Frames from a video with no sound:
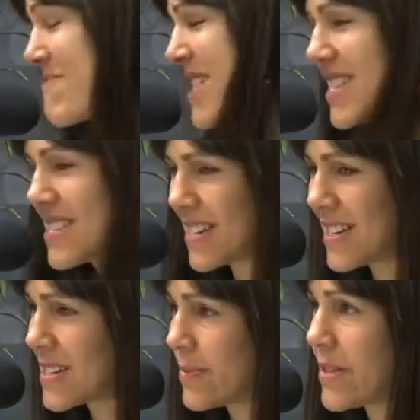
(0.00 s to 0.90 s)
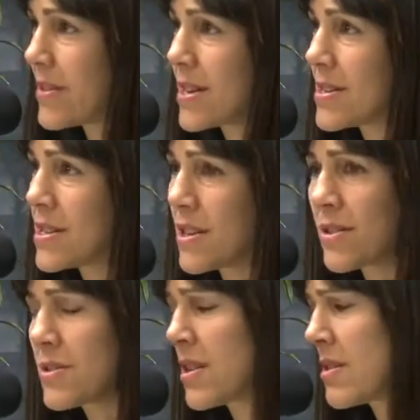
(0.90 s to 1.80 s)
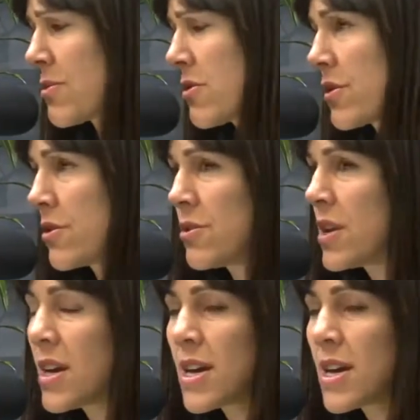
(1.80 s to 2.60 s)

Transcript: amazing experience, top crew.